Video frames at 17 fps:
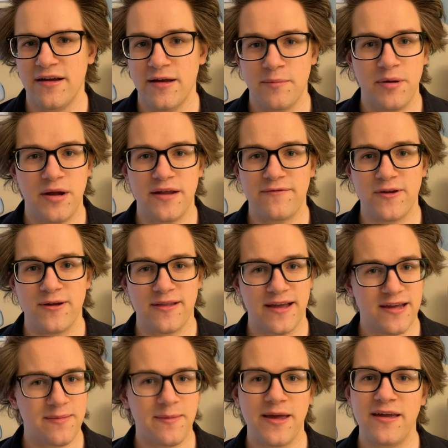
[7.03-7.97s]
But if you're
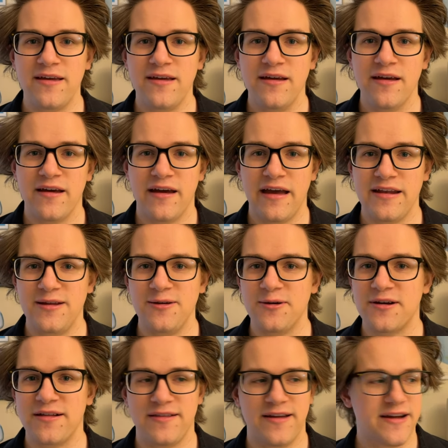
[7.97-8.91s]
like me and you
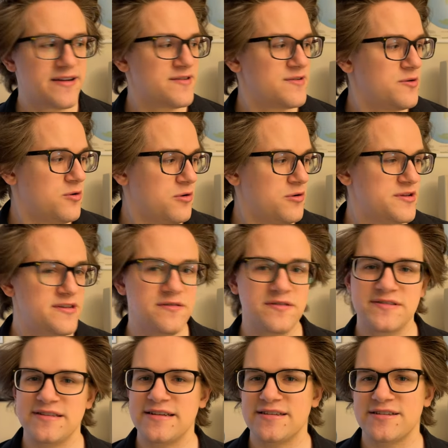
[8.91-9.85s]
collect old
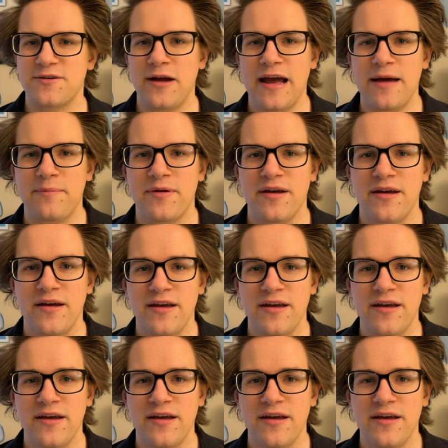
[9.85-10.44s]
useless crap,